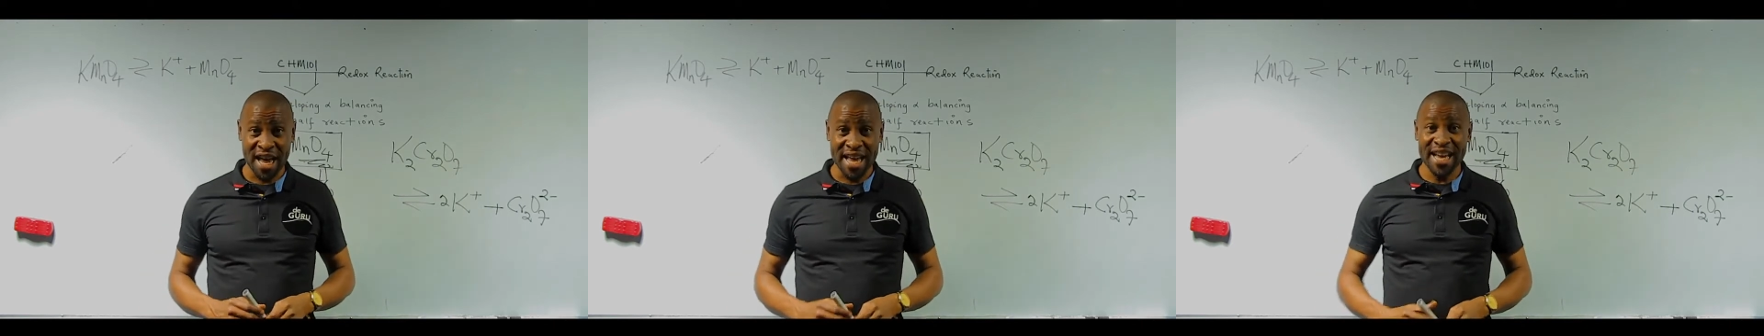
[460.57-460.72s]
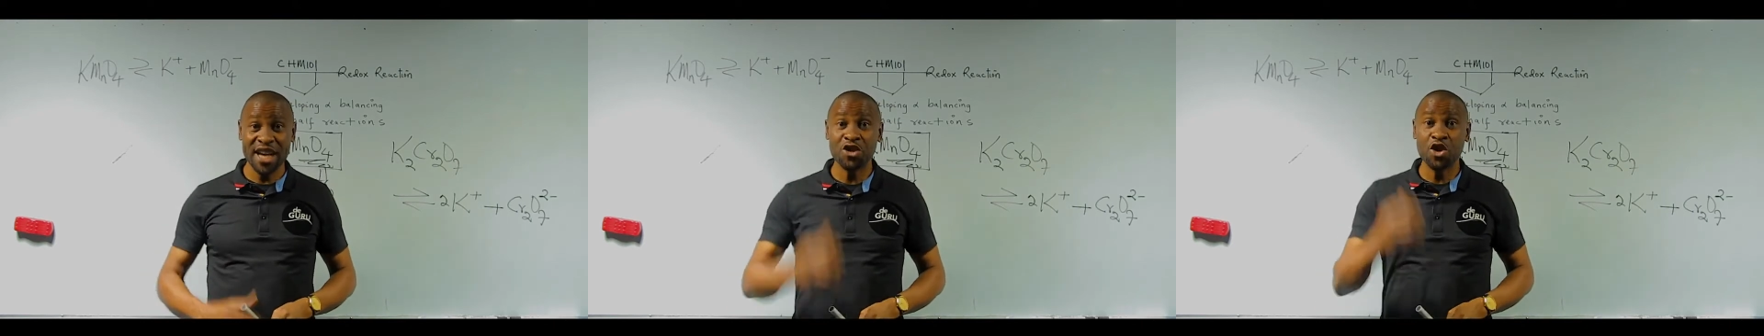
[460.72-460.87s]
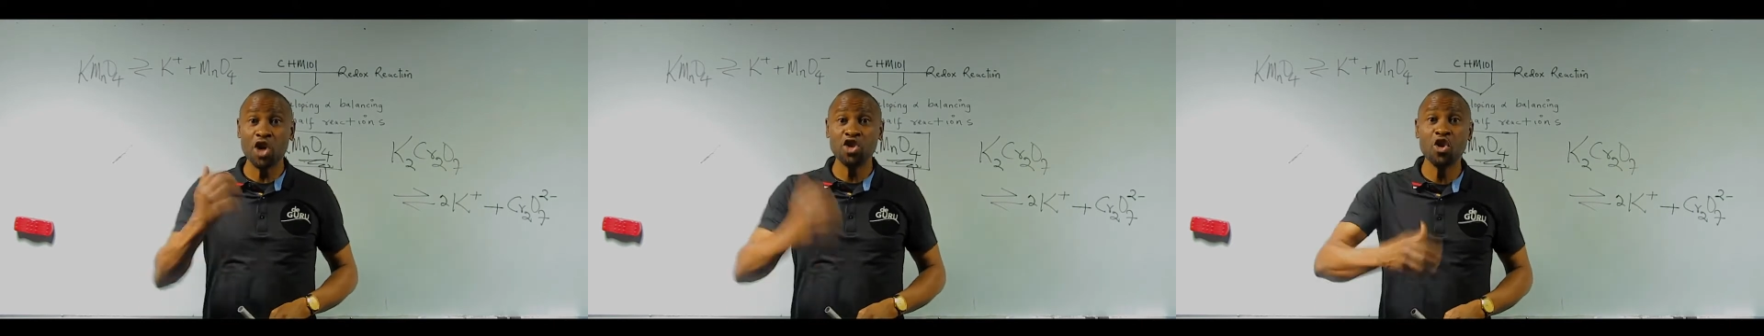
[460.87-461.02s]

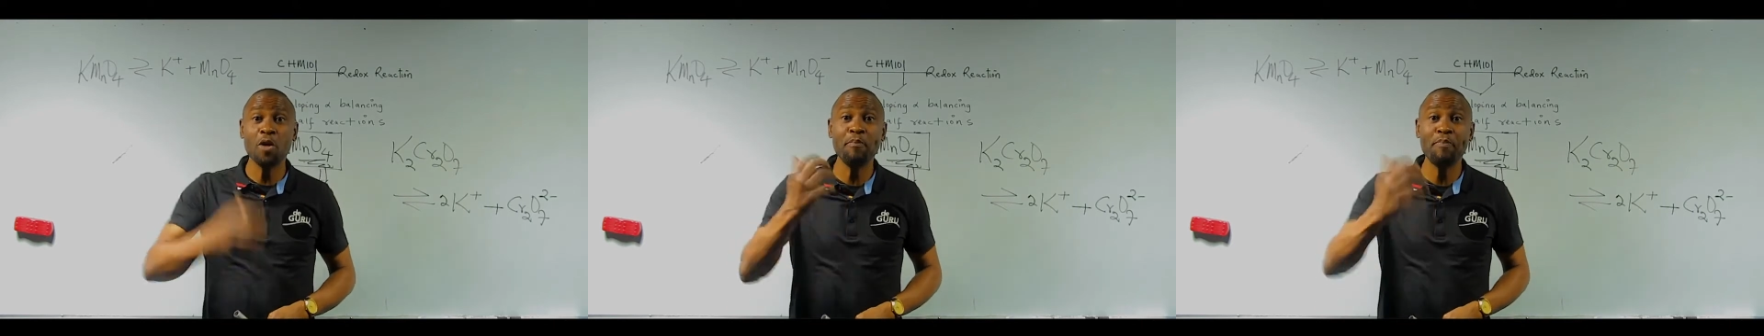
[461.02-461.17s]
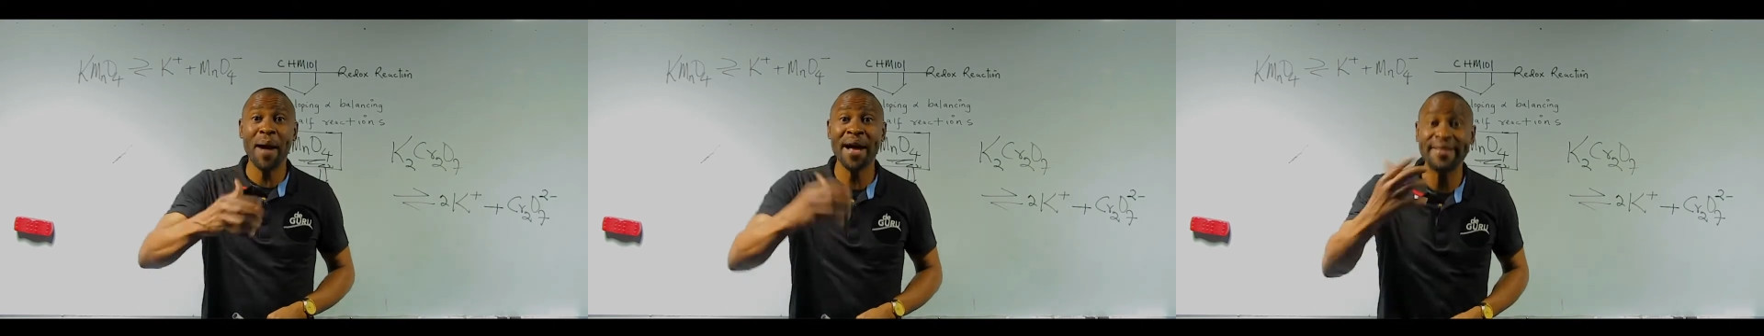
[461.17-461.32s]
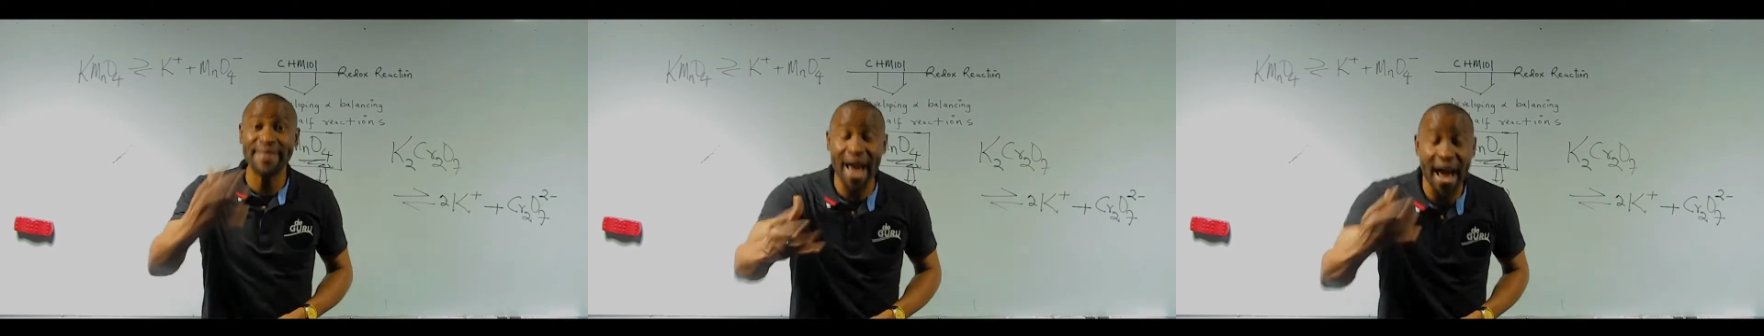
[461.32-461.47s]
It doesn't
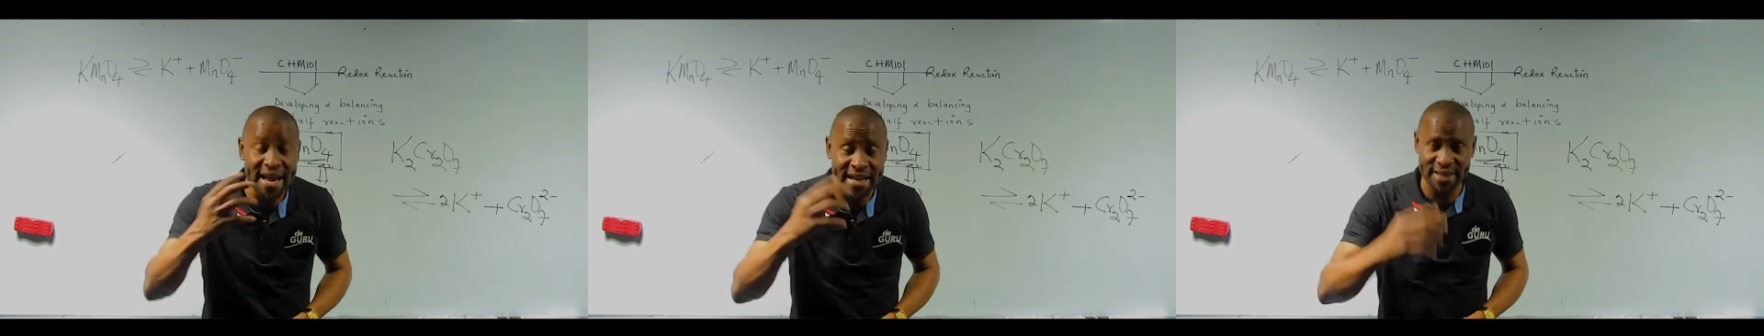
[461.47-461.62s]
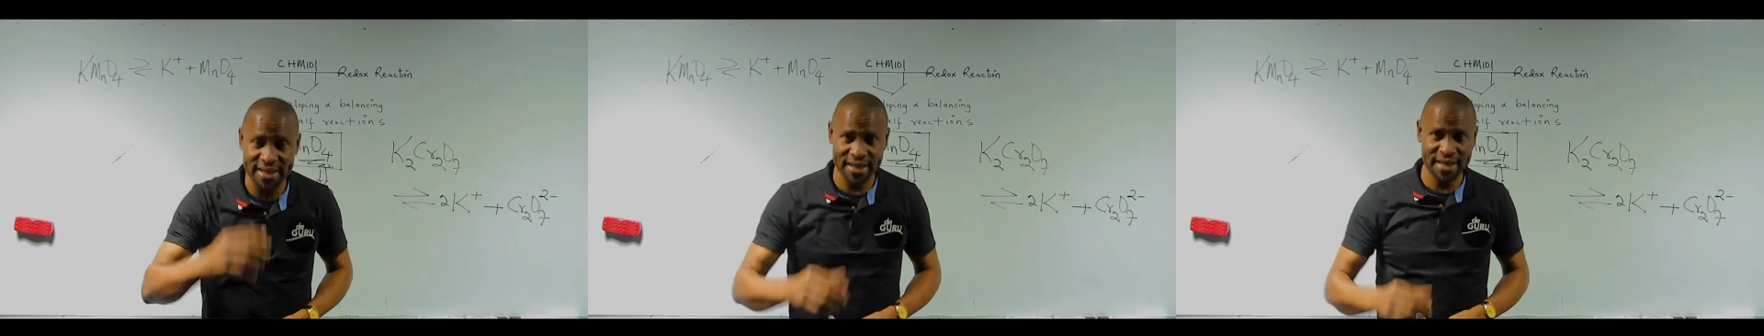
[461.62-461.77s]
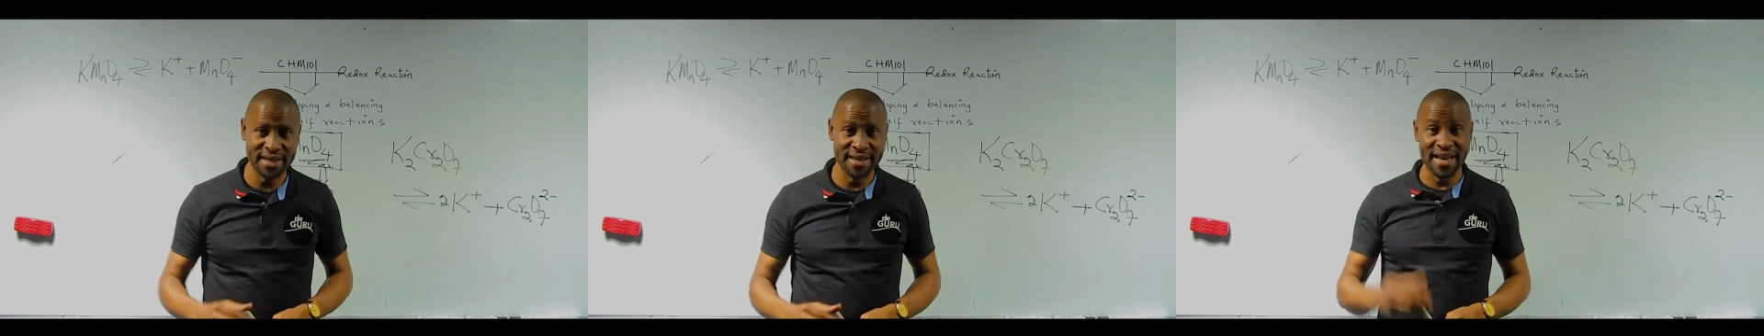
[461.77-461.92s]

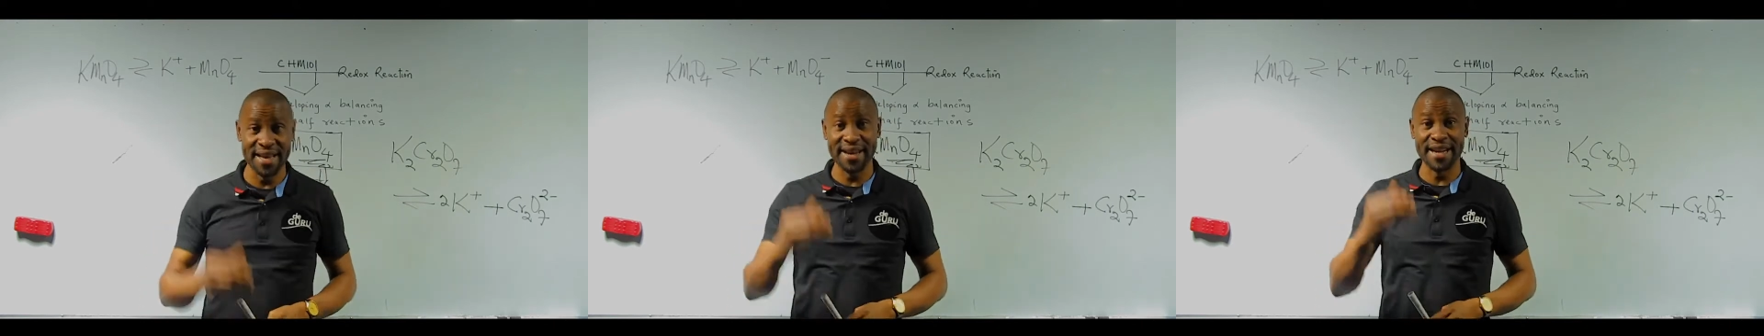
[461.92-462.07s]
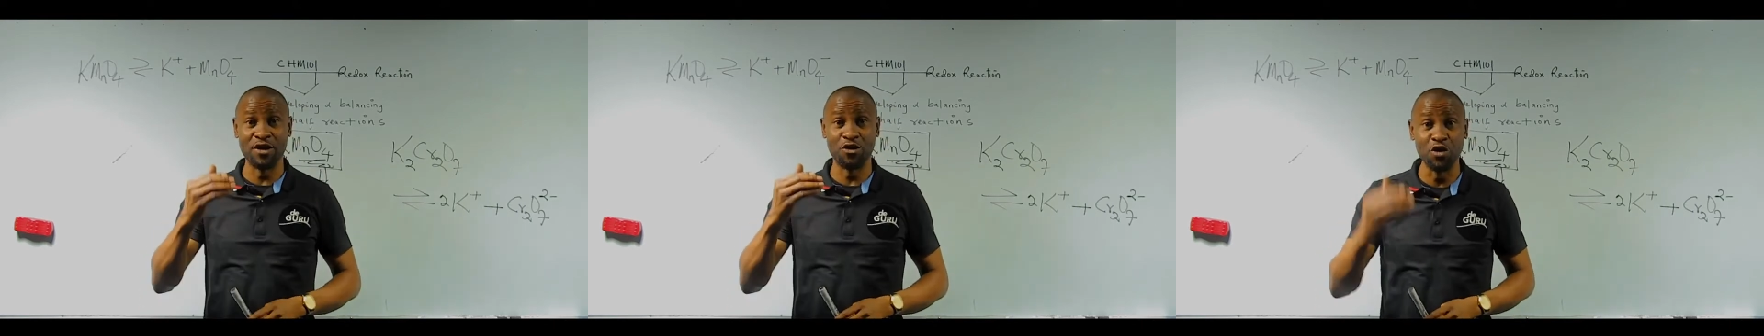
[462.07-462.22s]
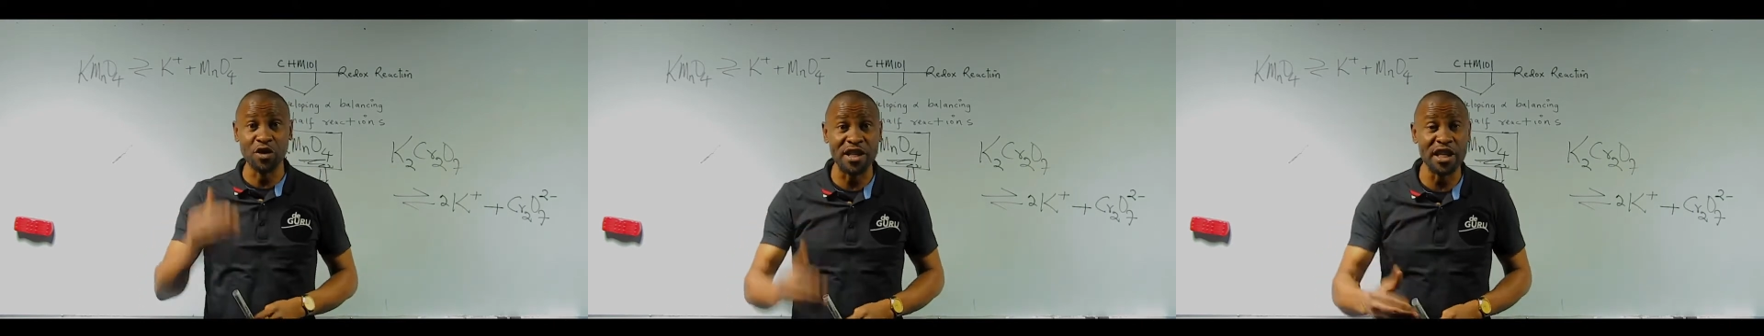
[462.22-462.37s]
partake in the
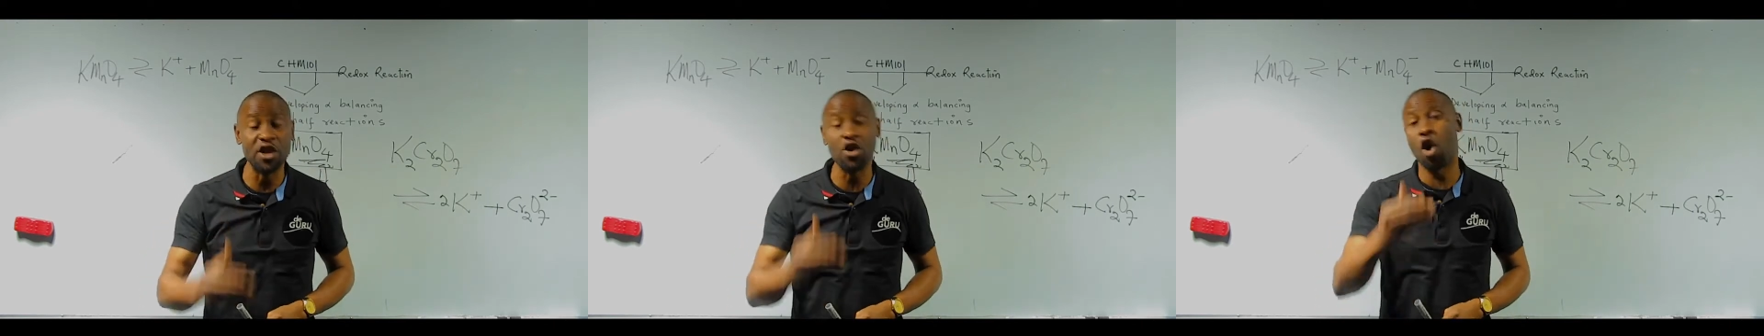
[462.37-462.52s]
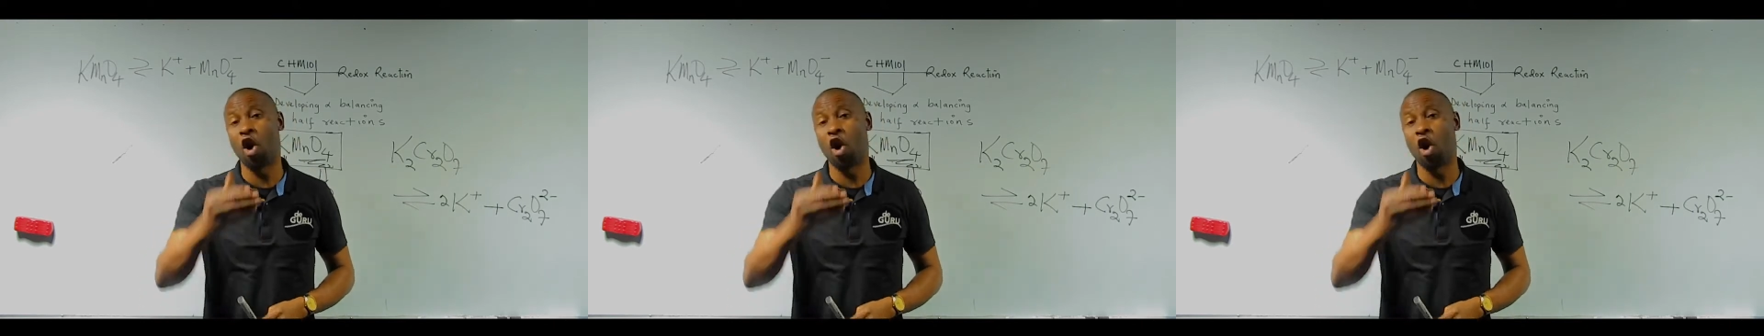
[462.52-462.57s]
reducing